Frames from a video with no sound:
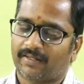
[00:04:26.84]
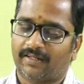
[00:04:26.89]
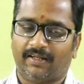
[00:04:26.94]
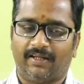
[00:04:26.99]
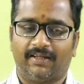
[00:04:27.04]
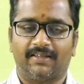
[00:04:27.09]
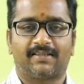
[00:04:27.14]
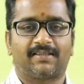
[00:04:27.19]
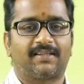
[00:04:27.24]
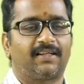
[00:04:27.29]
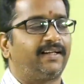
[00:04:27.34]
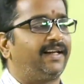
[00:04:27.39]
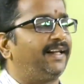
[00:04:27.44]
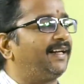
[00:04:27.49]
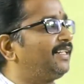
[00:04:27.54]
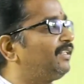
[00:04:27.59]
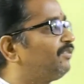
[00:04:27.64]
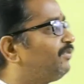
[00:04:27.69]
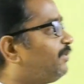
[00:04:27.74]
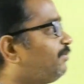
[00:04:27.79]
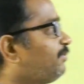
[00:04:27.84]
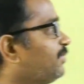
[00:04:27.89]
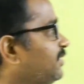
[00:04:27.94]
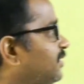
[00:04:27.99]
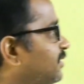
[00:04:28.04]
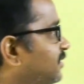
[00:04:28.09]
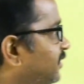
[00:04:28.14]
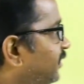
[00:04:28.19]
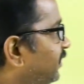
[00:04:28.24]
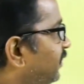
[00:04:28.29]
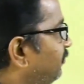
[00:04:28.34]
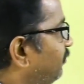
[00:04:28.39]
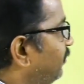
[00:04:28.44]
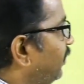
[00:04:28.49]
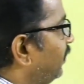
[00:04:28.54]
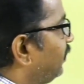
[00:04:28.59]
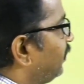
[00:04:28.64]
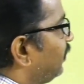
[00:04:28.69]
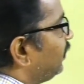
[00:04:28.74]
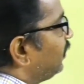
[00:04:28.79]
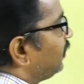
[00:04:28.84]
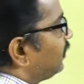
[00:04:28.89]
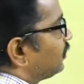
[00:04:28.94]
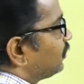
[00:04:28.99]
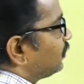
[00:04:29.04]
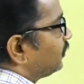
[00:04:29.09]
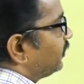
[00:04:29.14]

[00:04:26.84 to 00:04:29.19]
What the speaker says: Yes, negative numbers is nothing but, so